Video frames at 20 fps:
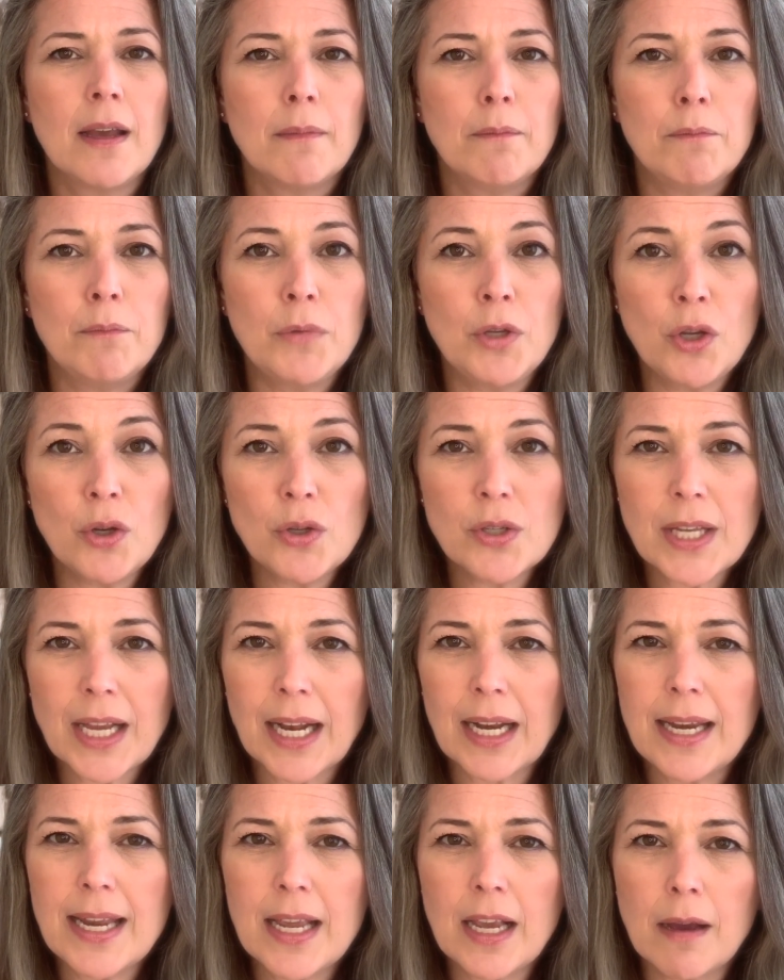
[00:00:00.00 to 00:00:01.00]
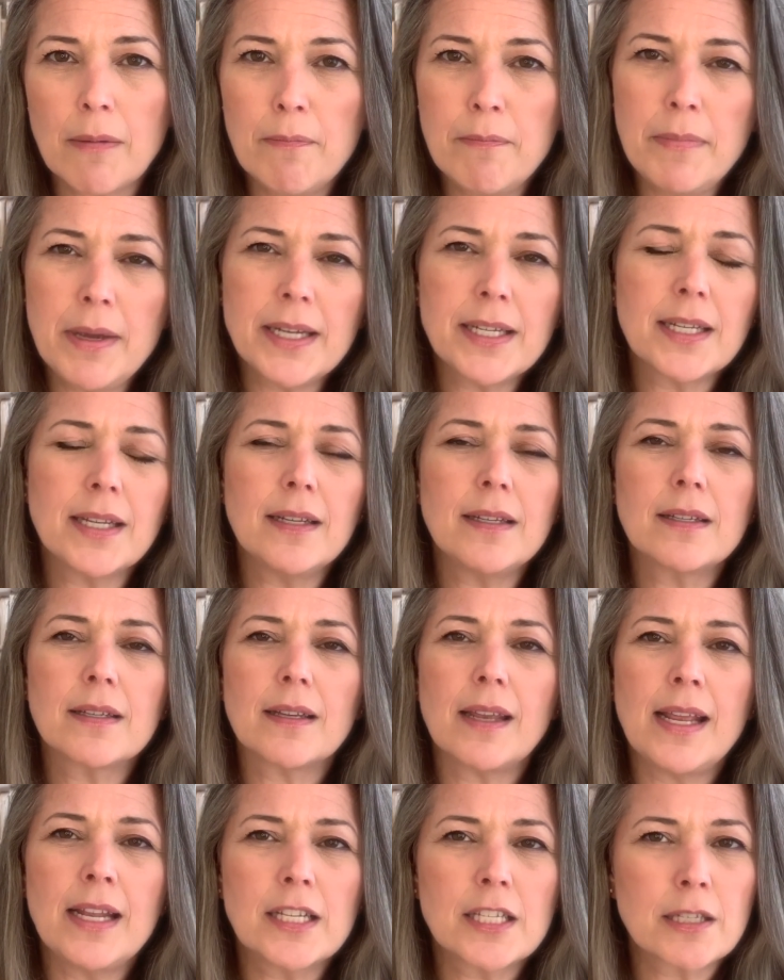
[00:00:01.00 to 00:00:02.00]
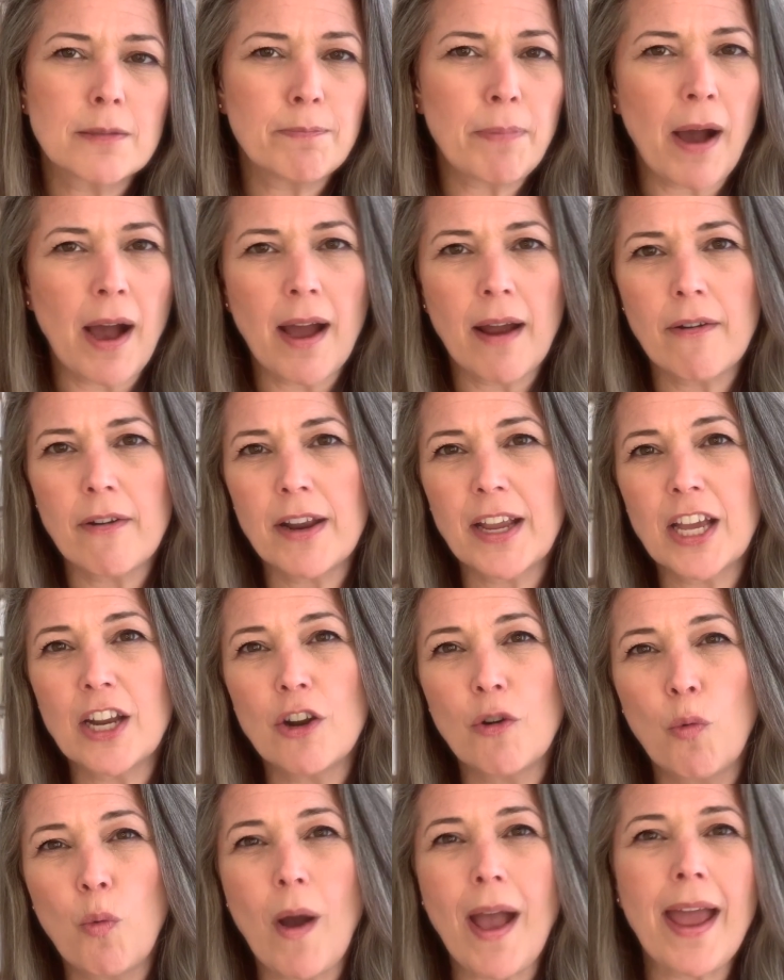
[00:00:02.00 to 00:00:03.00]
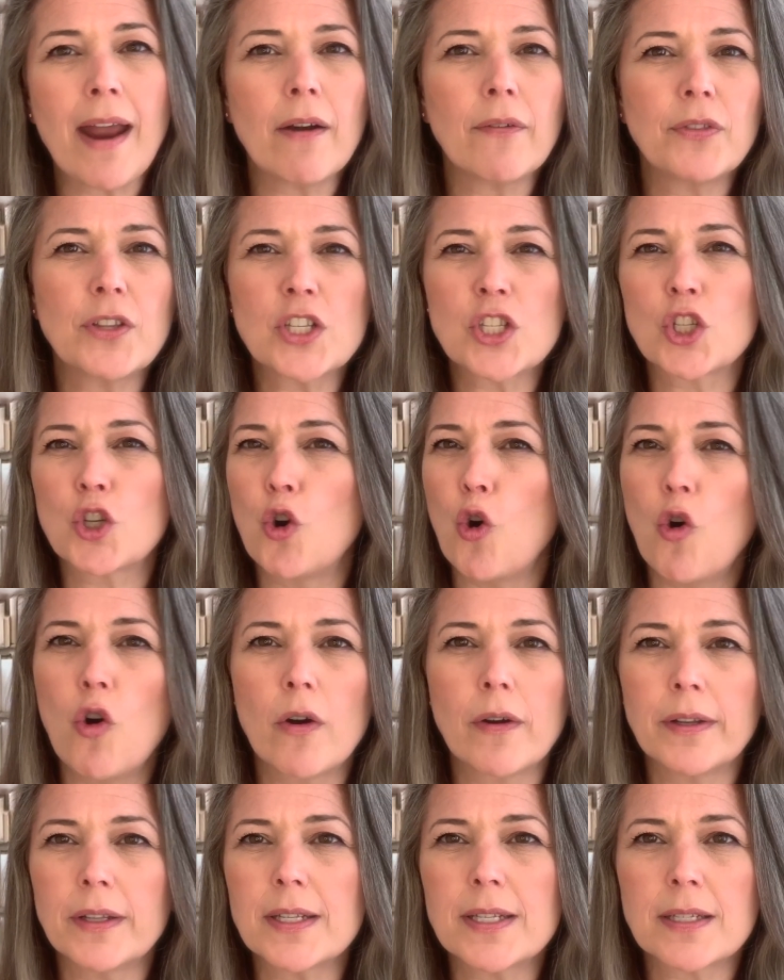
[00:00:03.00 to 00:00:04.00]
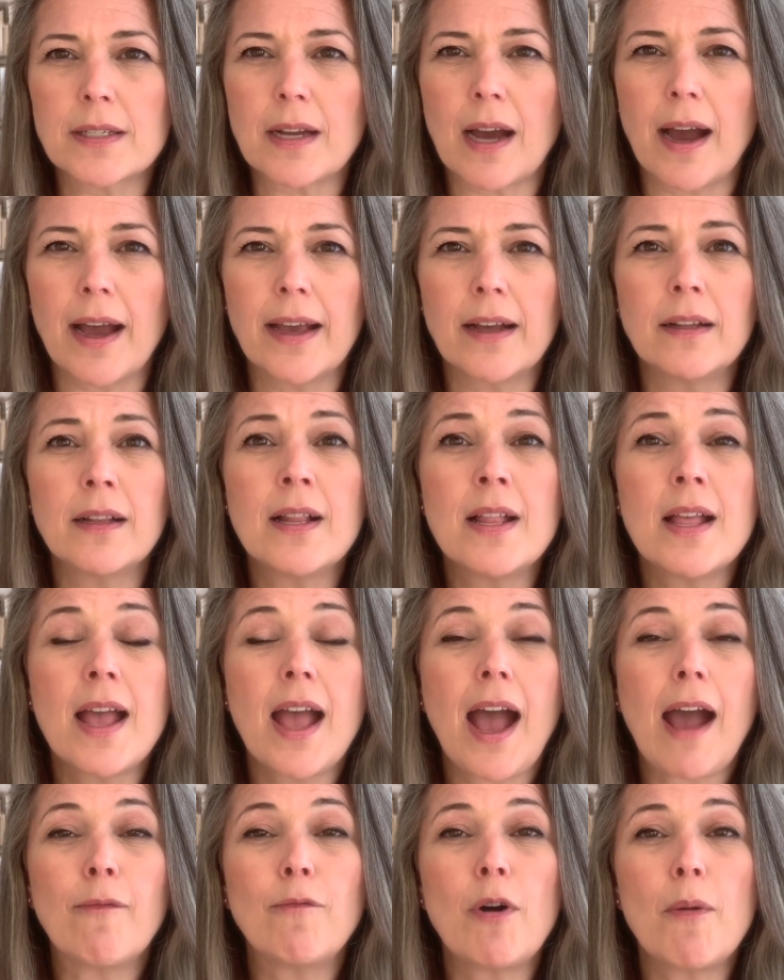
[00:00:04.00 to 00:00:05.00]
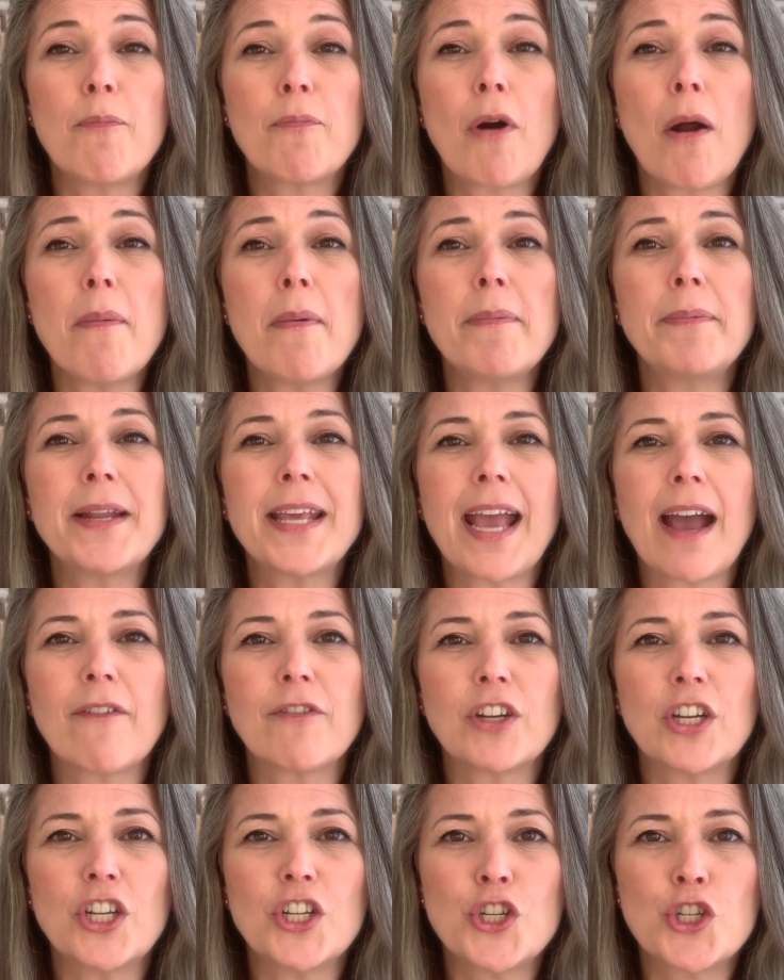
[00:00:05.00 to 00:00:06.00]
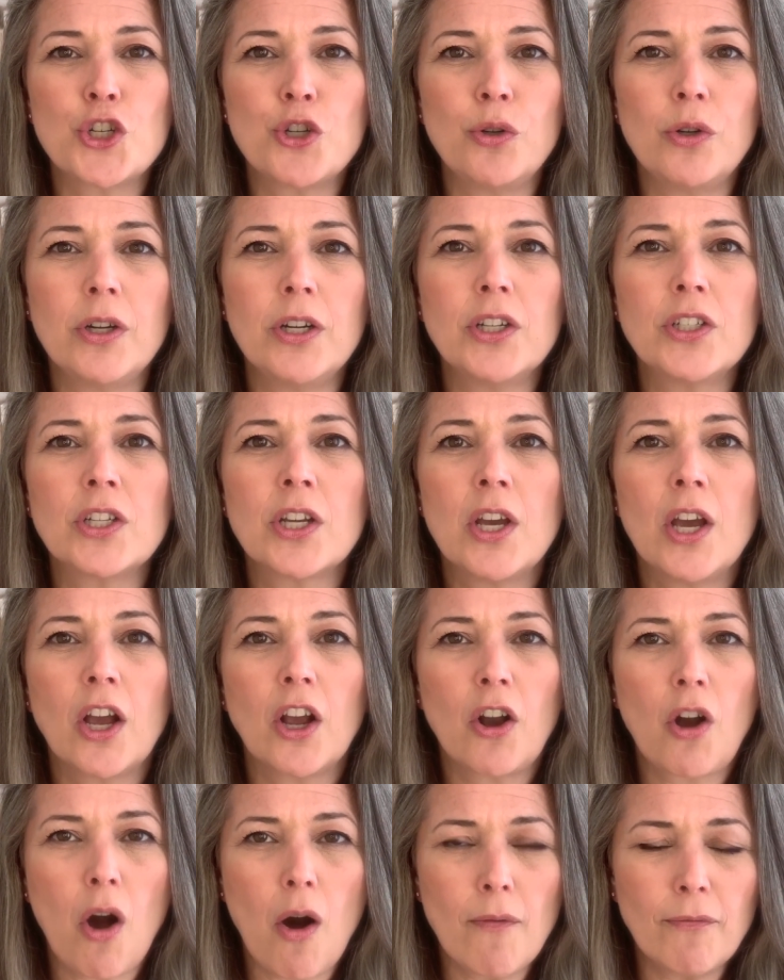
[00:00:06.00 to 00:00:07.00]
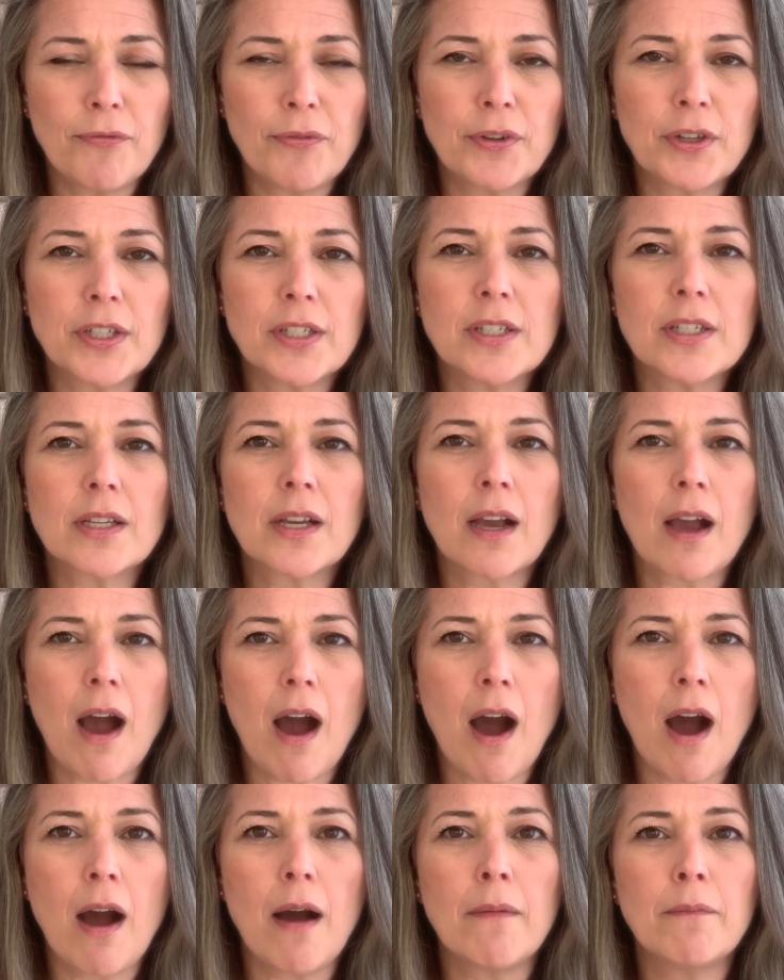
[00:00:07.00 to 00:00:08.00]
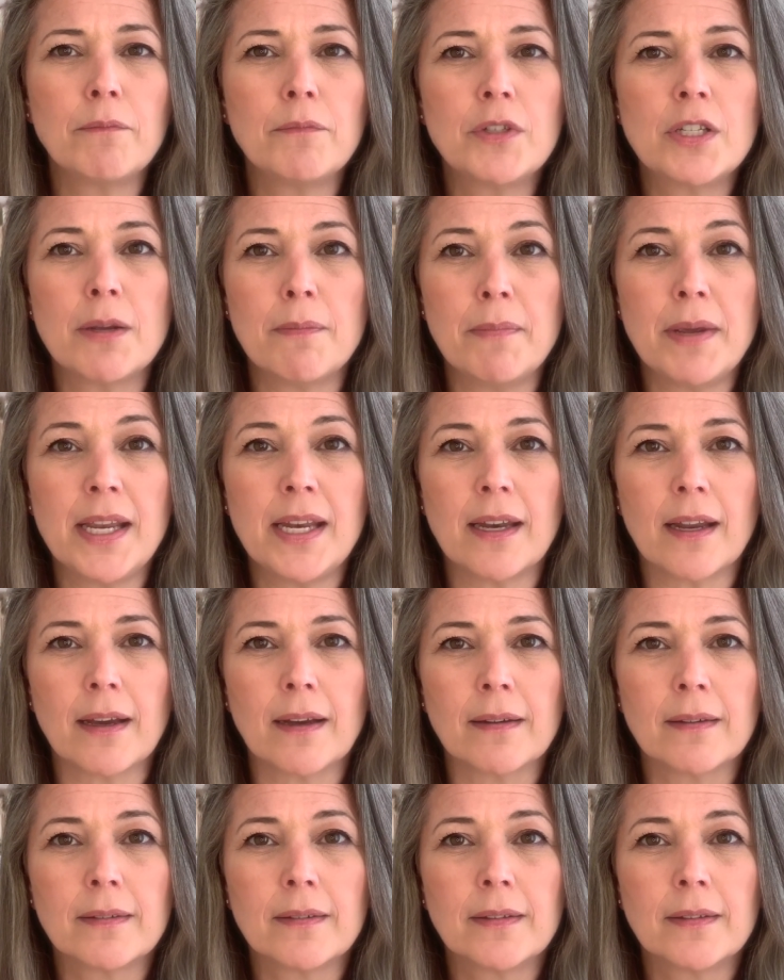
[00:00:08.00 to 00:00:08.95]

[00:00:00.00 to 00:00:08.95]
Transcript: musically committed, inspiring and aware of the score and the style, and will probably have an assured, confident, calm demeanour.